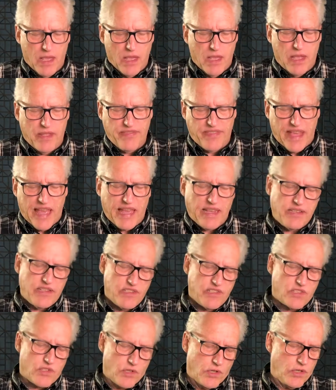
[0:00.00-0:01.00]
and that
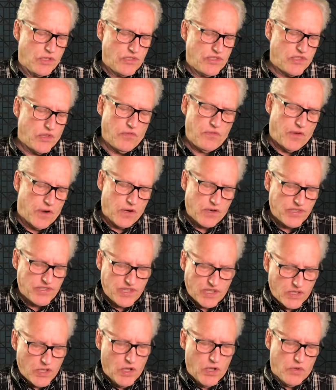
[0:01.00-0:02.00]
is good so far as
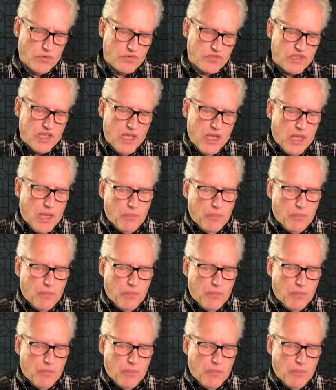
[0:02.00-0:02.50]
it goes.